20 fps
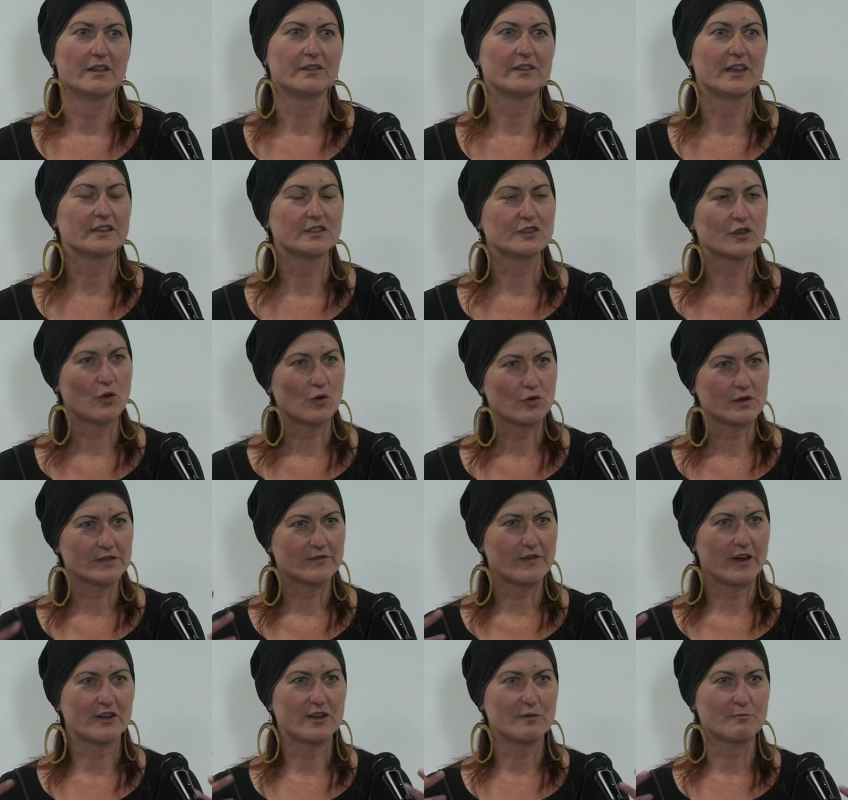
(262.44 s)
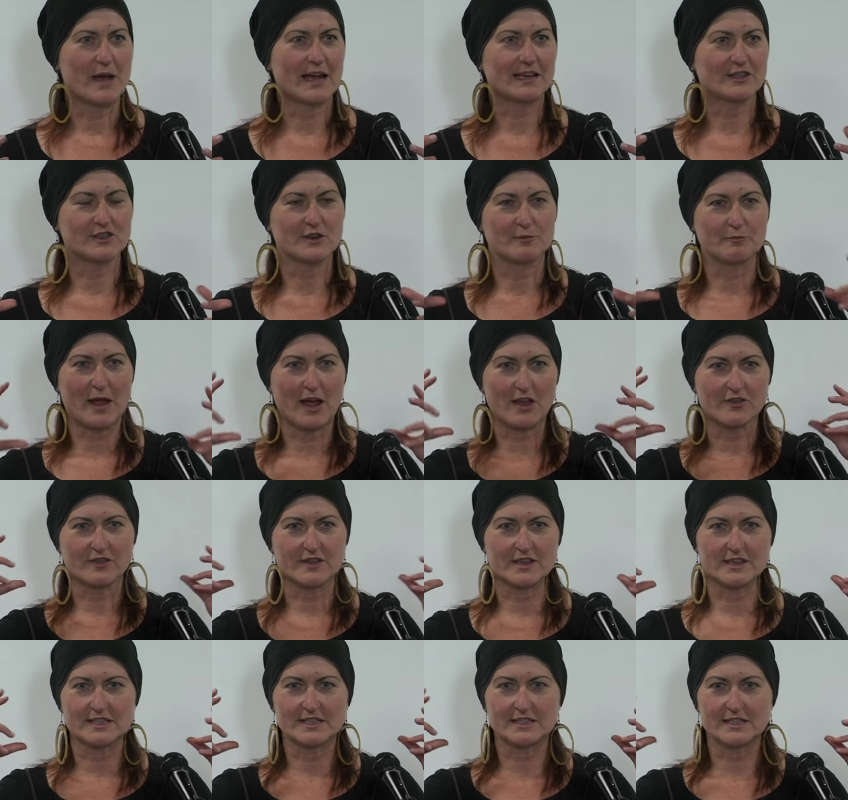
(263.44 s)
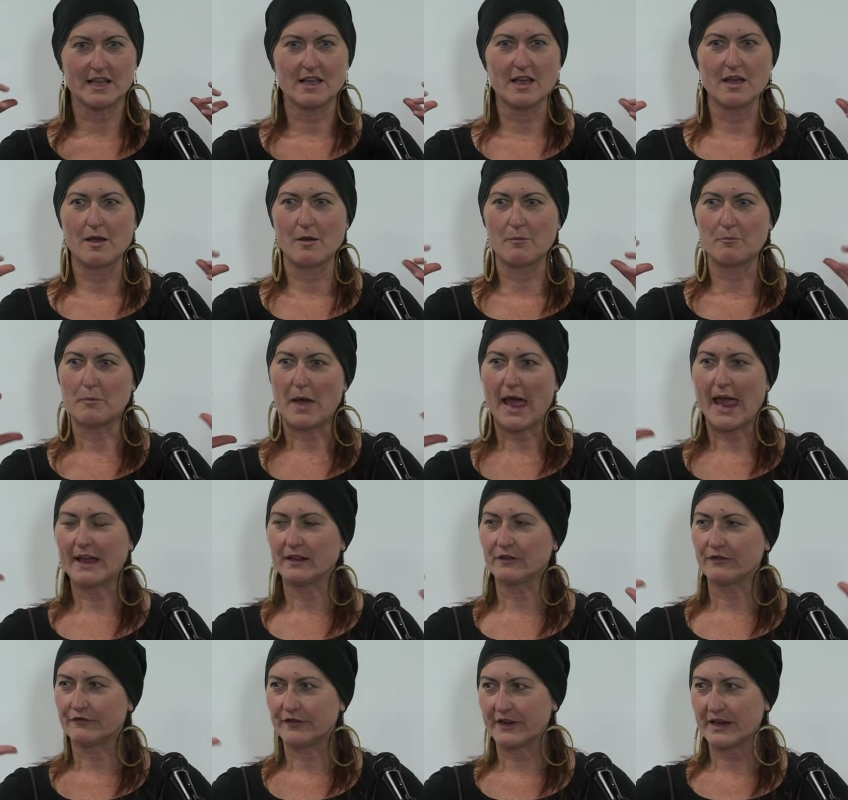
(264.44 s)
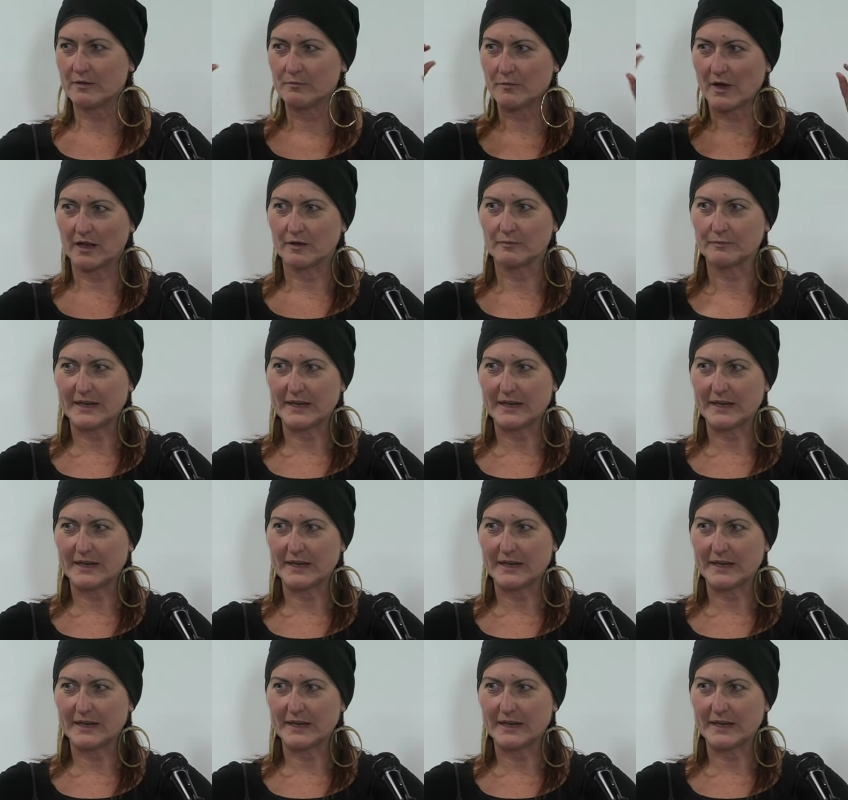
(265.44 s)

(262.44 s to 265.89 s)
that talks very much about this male female